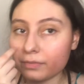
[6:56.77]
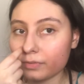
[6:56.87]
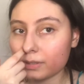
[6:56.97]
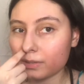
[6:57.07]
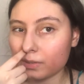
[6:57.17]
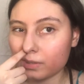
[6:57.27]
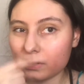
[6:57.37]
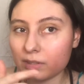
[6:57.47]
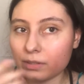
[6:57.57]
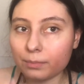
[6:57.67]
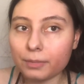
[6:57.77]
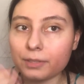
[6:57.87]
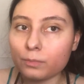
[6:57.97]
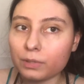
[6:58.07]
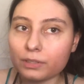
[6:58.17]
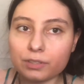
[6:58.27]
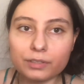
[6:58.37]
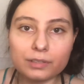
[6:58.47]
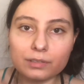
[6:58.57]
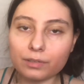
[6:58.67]
if it's summer, winter,
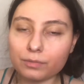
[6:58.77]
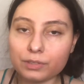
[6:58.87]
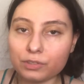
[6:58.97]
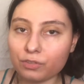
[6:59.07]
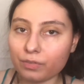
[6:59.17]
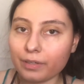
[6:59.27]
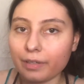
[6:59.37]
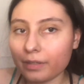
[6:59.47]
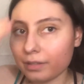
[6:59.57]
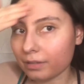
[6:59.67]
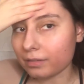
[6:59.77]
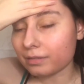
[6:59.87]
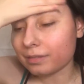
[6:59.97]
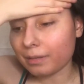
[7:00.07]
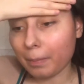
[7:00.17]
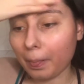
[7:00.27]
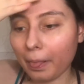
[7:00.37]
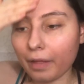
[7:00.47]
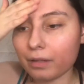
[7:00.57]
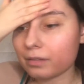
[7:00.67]
it's always dry and ugh.